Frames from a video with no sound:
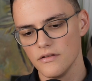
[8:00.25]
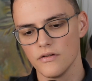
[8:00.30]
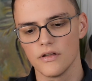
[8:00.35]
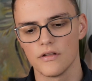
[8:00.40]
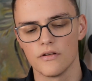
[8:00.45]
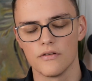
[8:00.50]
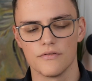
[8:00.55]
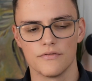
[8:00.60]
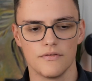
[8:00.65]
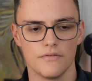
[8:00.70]
you
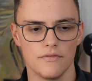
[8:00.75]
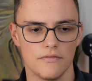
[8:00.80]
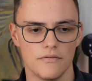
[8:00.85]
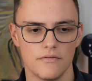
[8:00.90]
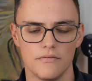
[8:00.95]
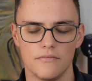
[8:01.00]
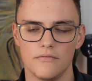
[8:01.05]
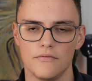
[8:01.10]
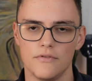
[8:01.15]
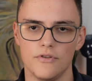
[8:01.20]
can also
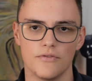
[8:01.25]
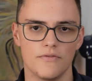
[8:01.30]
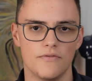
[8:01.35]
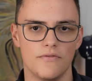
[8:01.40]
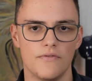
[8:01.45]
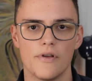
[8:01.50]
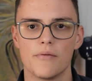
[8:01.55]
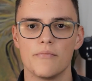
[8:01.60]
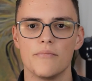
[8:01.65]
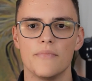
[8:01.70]
use
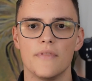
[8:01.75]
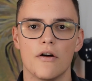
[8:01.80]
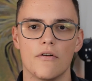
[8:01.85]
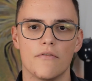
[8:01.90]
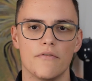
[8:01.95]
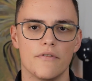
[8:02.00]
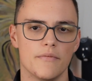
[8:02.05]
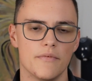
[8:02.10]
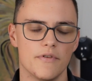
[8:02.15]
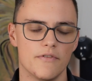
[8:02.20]
Vim,
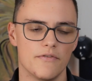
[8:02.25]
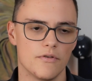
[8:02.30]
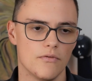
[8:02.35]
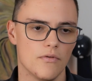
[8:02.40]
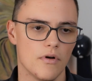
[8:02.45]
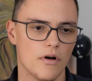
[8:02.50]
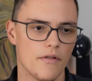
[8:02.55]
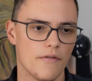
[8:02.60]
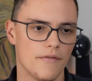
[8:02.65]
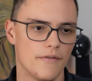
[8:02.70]
Neovim if you
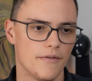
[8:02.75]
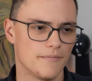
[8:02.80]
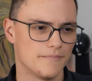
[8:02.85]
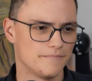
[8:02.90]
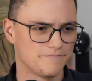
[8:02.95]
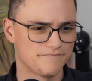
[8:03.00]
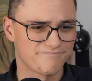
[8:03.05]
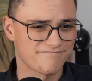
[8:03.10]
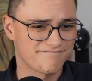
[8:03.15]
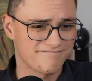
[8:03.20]
want.
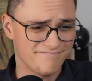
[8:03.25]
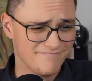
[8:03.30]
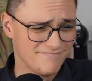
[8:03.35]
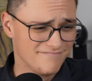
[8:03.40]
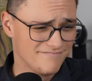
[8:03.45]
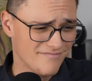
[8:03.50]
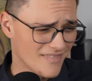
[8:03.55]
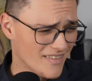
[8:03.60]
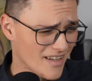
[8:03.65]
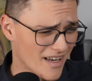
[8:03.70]

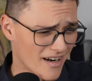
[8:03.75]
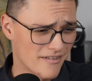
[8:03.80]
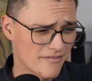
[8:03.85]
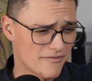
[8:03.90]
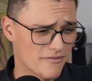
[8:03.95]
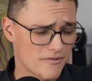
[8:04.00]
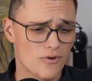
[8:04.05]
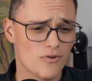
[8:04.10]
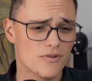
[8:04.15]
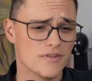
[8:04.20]
They are,
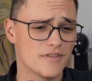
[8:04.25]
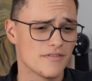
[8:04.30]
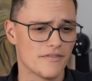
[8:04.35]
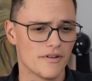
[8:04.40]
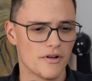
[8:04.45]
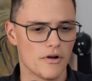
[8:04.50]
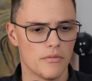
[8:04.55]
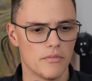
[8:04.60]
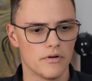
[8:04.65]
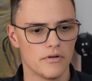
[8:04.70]
of course,
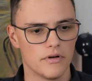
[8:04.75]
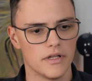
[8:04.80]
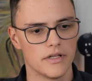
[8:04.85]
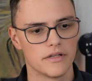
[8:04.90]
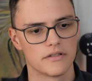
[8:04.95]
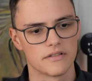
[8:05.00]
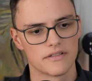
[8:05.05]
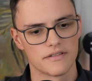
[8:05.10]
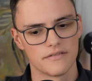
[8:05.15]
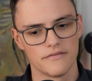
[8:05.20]
available on
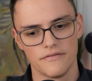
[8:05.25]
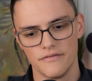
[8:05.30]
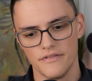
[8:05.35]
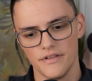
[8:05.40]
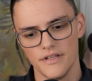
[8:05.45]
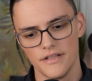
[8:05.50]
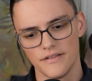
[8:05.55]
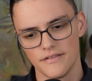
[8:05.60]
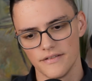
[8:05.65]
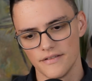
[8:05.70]
Linux.
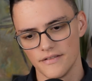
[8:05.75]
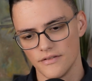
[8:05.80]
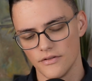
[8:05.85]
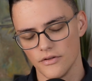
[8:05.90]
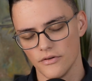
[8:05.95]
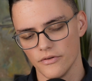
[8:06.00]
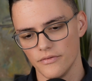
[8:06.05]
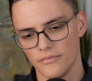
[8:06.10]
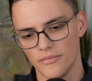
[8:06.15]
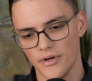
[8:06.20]
V is
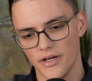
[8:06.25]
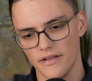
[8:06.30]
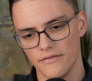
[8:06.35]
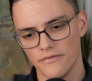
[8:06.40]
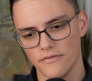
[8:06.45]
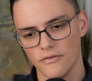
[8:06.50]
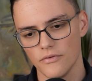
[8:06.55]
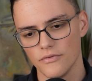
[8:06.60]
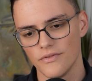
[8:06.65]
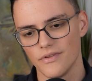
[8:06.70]
installed by
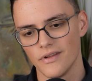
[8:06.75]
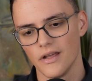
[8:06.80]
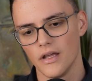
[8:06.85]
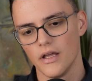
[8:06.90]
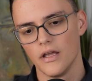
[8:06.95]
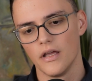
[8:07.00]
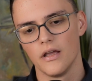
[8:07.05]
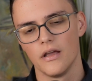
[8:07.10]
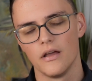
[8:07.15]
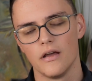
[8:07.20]
default.
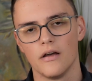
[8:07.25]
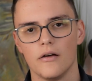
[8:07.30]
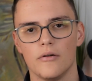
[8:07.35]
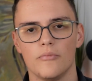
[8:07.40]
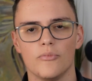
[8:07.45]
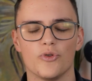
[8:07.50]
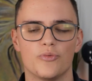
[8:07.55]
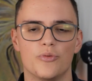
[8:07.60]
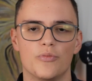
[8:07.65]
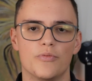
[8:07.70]

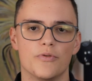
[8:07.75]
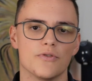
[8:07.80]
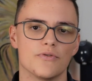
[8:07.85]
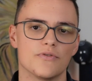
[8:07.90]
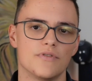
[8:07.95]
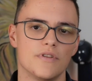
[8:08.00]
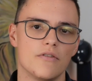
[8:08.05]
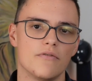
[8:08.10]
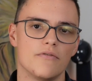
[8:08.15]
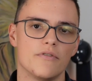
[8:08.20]
Most people
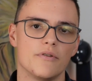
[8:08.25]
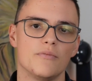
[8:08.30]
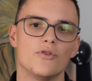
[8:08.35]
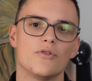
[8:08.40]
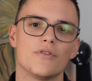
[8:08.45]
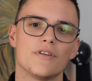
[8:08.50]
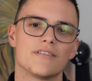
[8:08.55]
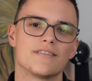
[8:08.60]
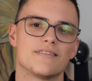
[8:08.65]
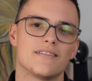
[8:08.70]
use Neovim.
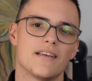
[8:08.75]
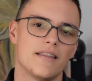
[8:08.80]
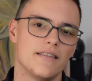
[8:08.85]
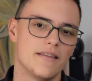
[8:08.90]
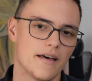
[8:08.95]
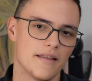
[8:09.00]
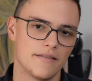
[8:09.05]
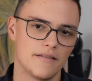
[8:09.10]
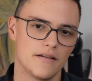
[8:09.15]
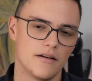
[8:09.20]
You can set
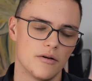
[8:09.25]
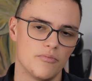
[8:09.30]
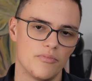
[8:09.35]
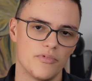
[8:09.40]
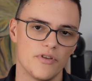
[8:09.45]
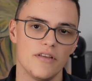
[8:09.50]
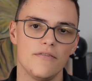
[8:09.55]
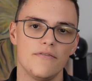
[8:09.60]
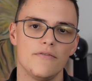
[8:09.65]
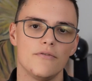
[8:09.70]
that up
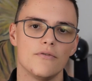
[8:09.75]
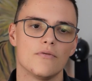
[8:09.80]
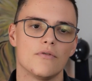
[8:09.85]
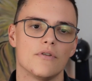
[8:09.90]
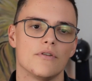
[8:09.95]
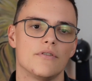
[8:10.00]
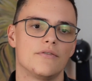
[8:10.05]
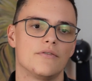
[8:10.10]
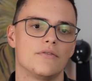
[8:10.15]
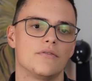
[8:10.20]
if you
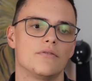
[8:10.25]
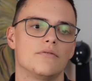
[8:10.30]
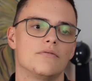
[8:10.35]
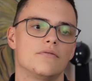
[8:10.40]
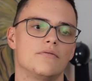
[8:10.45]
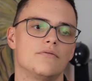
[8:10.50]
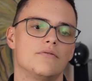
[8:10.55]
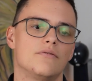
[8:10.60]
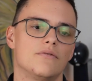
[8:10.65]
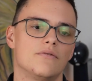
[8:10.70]
want to